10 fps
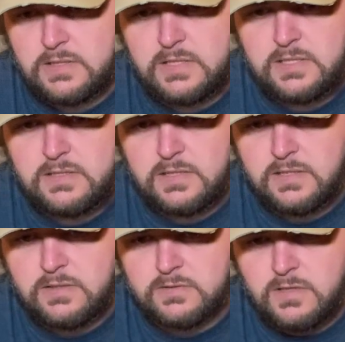
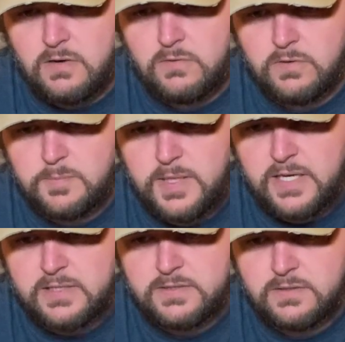details on the
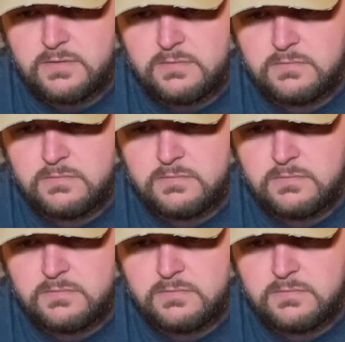packaging,